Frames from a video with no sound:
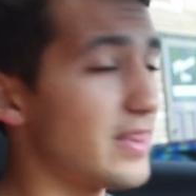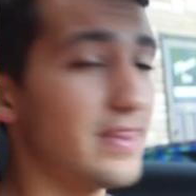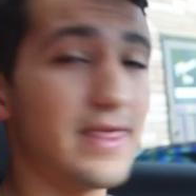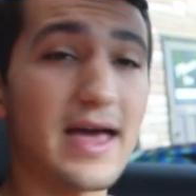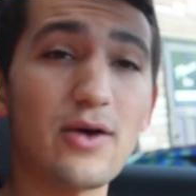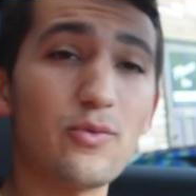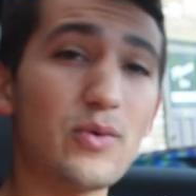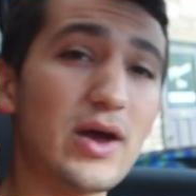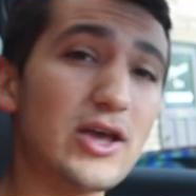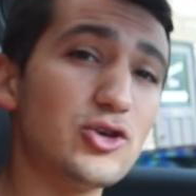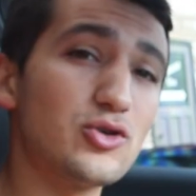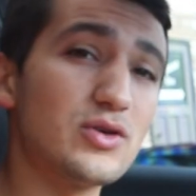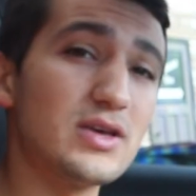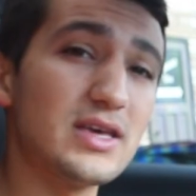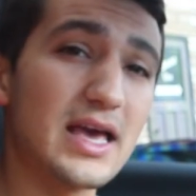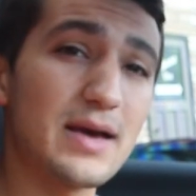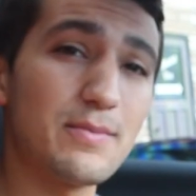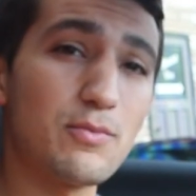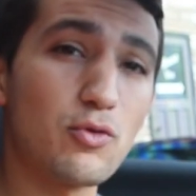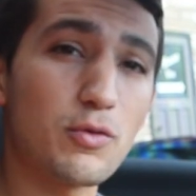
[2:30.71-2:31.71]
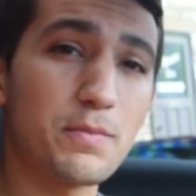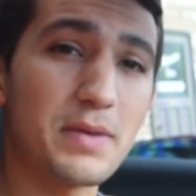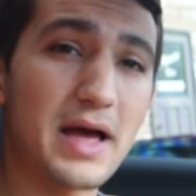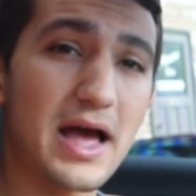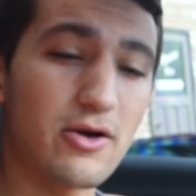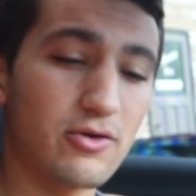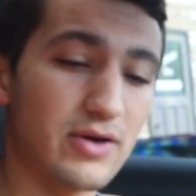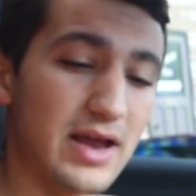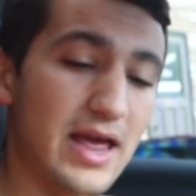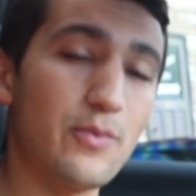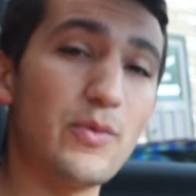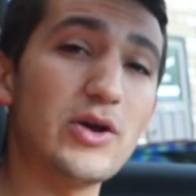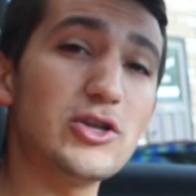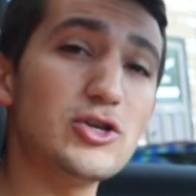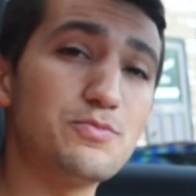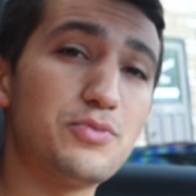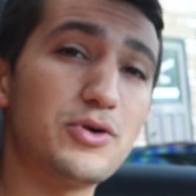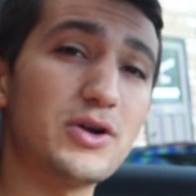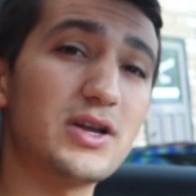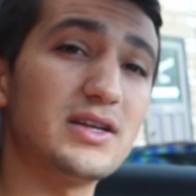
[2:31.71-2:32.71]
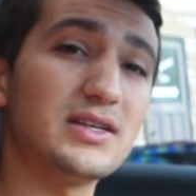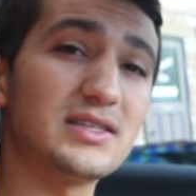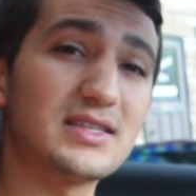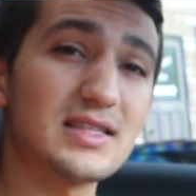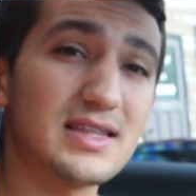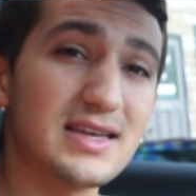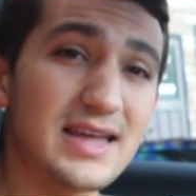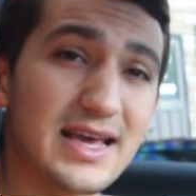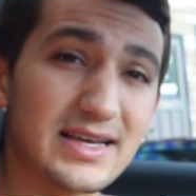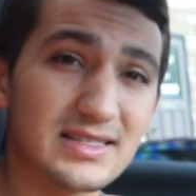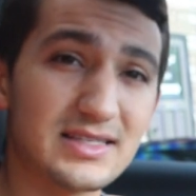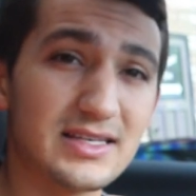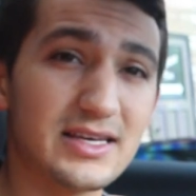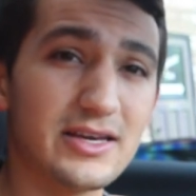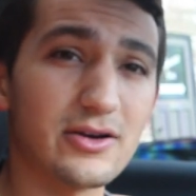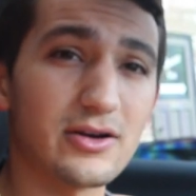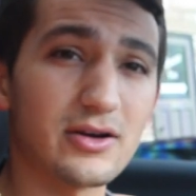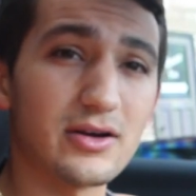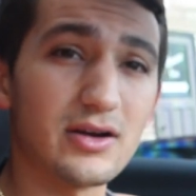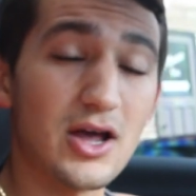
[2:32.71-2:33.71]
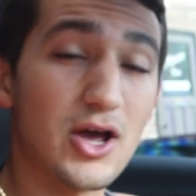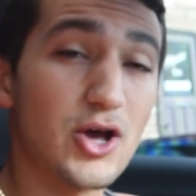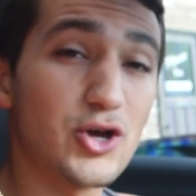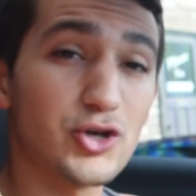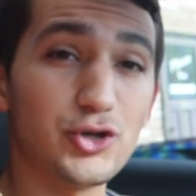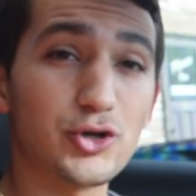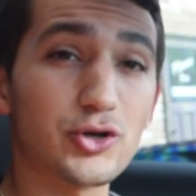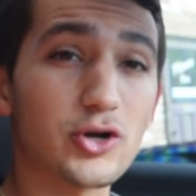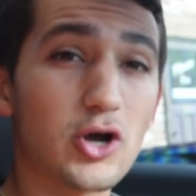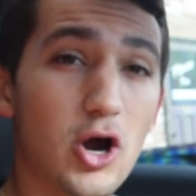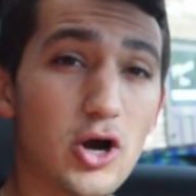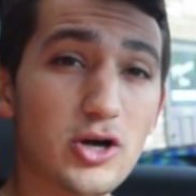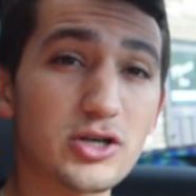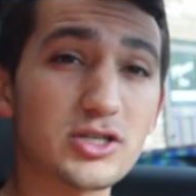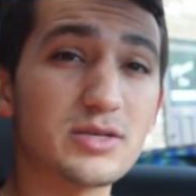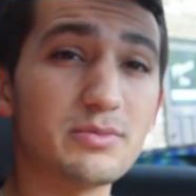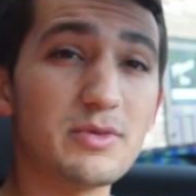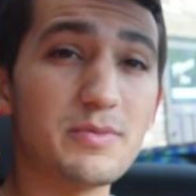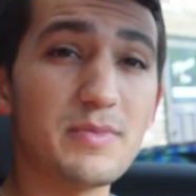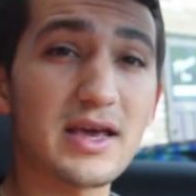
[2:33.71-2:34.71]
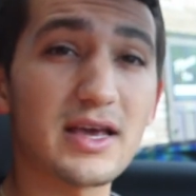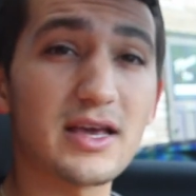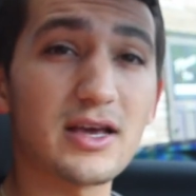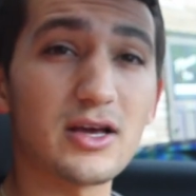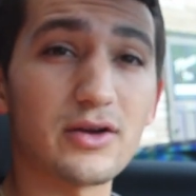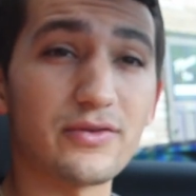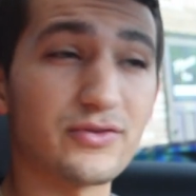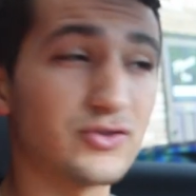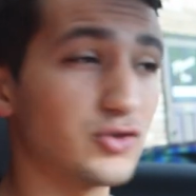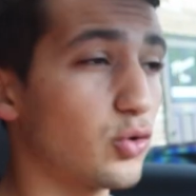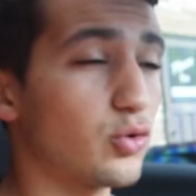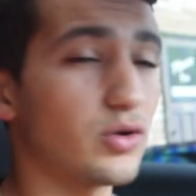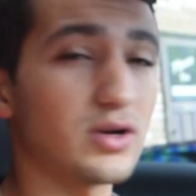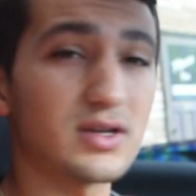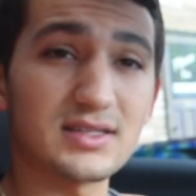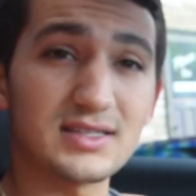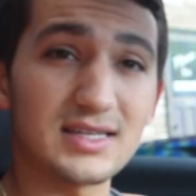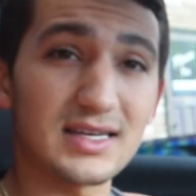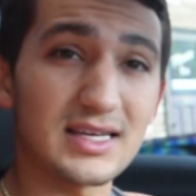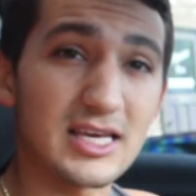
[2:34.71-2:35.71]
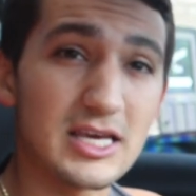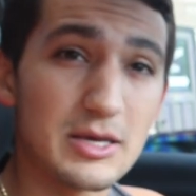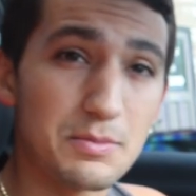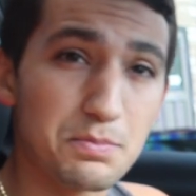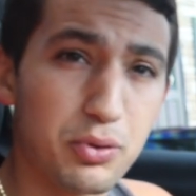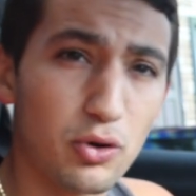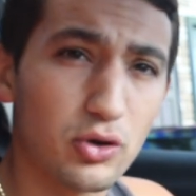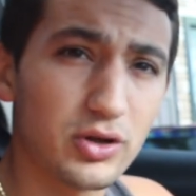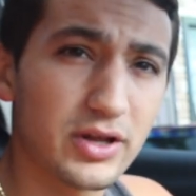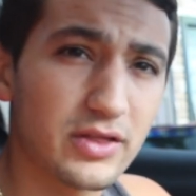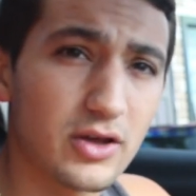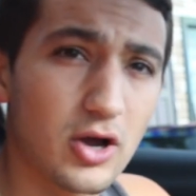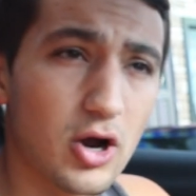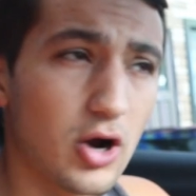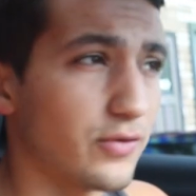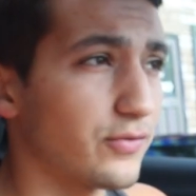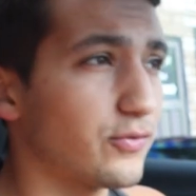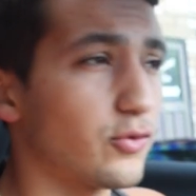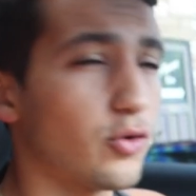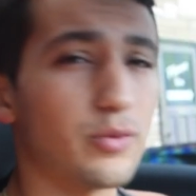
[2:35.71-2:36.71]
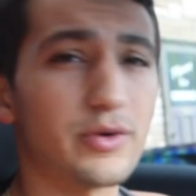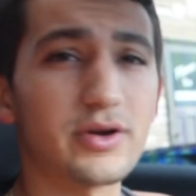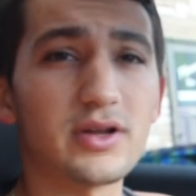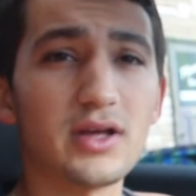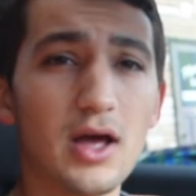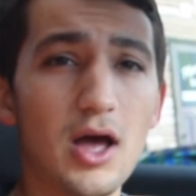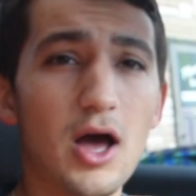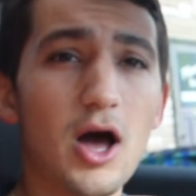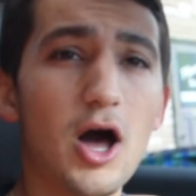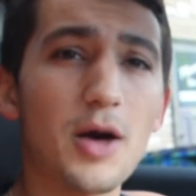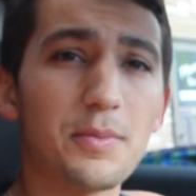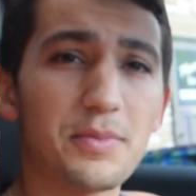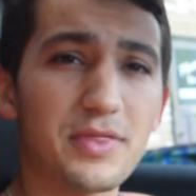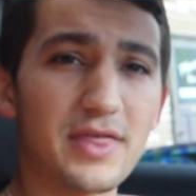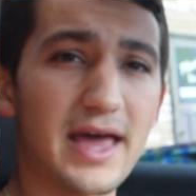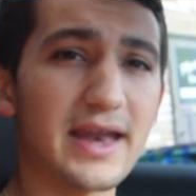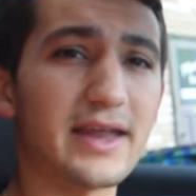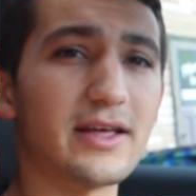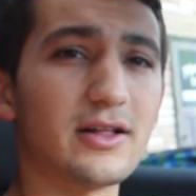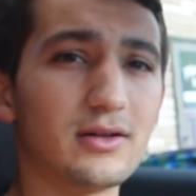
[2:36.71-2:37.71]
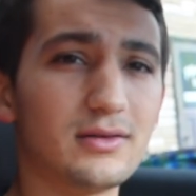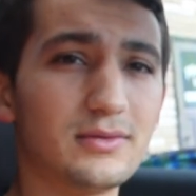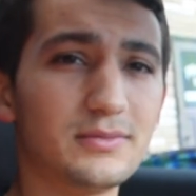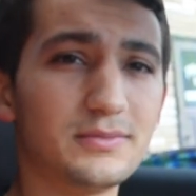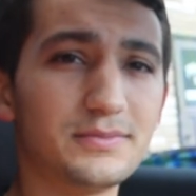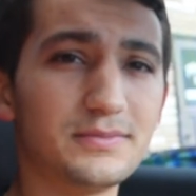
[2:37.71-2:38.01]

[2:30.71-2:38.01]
That way you can get more power, and when you put it into the next gear, your car is gonna be making enough torque to keep pulling the car forward up that hill.